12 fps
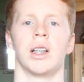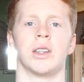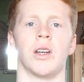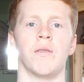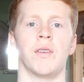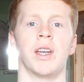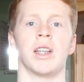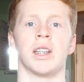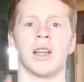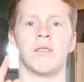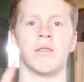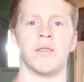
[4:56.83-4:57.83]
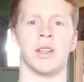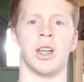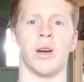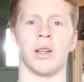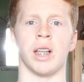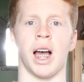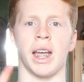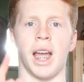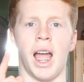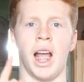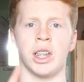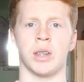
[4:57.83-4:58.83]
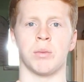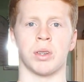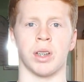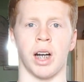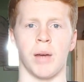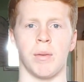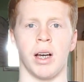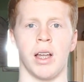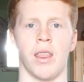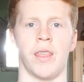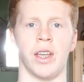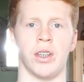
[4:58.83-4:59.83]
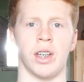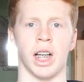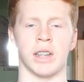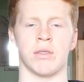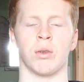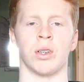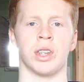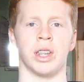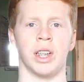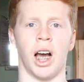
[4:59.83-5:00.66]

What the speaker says: Don't forget to give the video a like and subscribe. Thank you guys for watching.